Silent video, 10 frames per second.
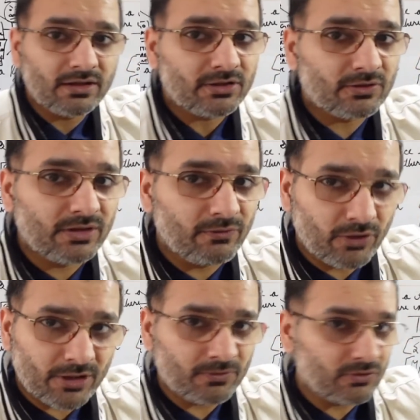to the
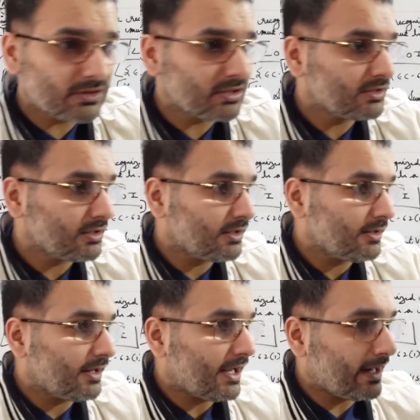voter booth
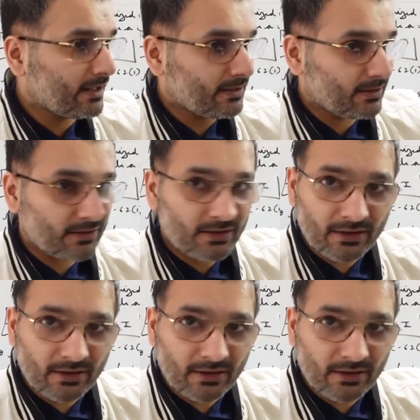and